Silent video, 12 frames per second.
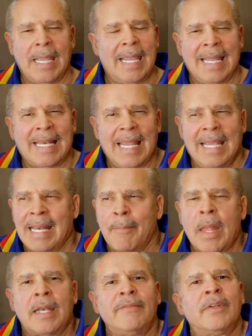And I'm
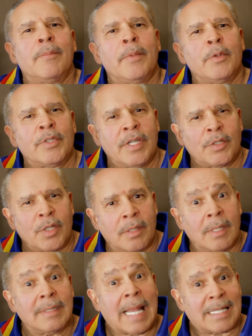not even a musician.
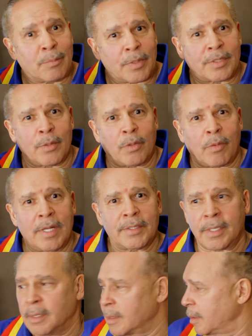That's what's so
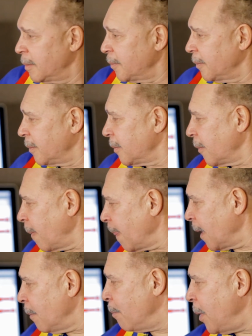crazy.
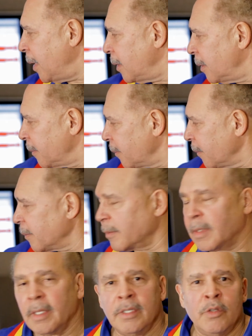But
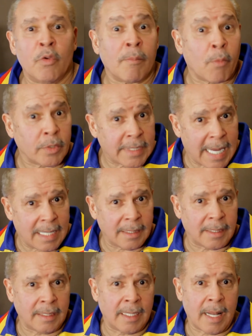you're more
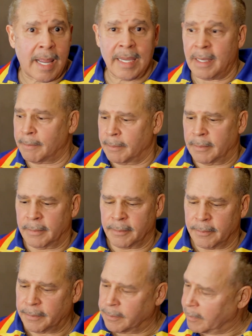talented than I am.
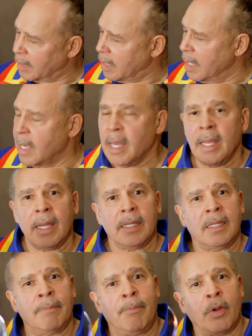
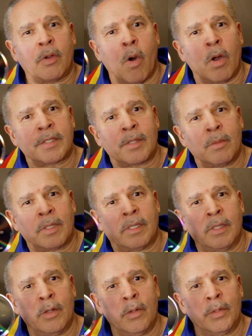The book also
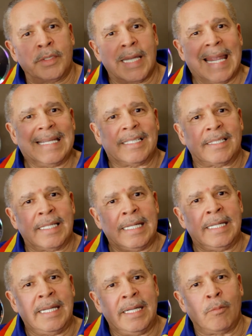includes a
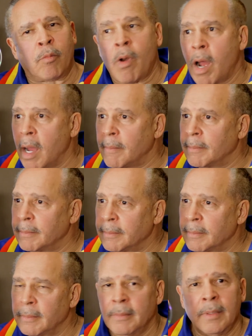CD-ROM
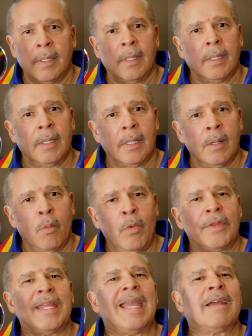
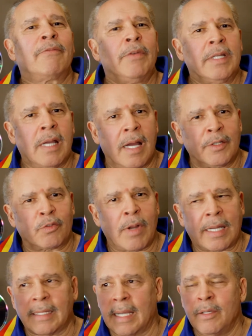with every
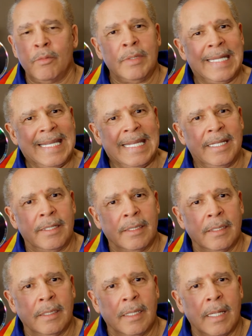contract that you need.
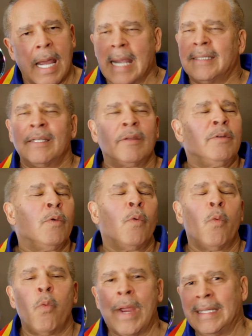I tell you
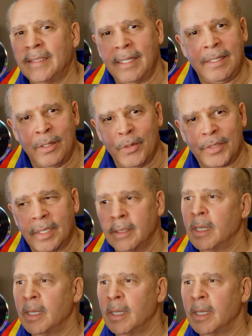when to use it,